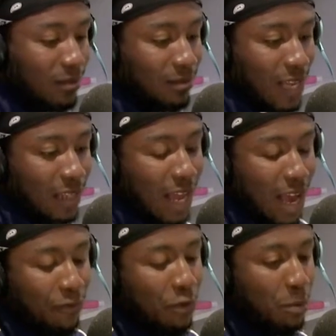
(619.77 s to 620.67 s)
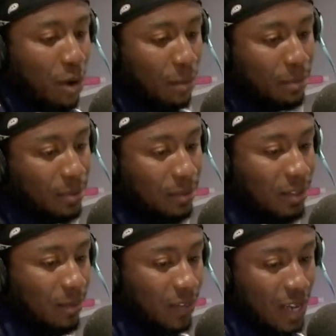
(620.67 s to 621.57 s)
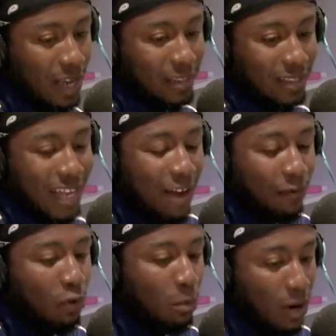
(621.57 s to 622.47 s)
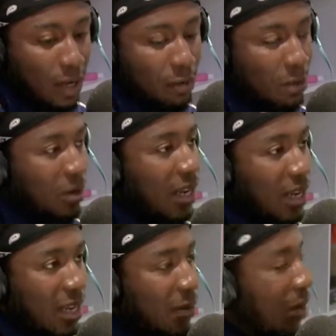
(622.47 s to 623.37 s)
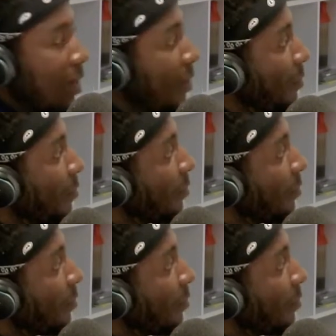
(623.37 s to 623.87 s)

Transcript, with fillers: like the Afro pop, something that is Afro, but it could be played like anywhere. Afro swing type